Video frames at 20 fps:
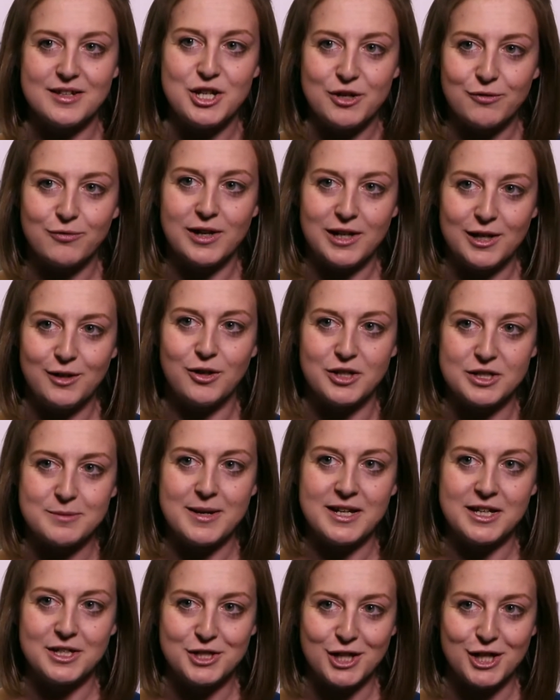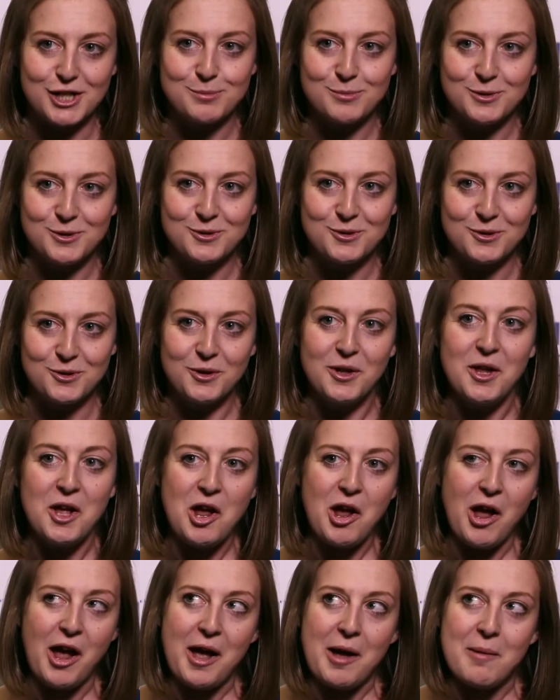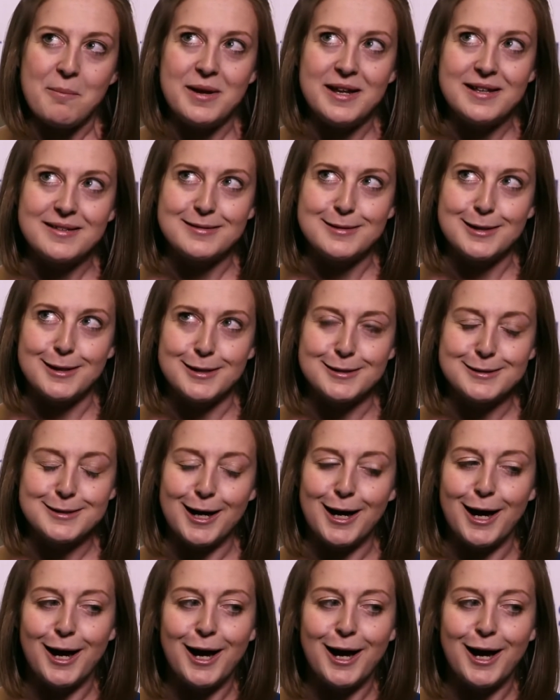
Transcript: and you've really got to make a judgment call means that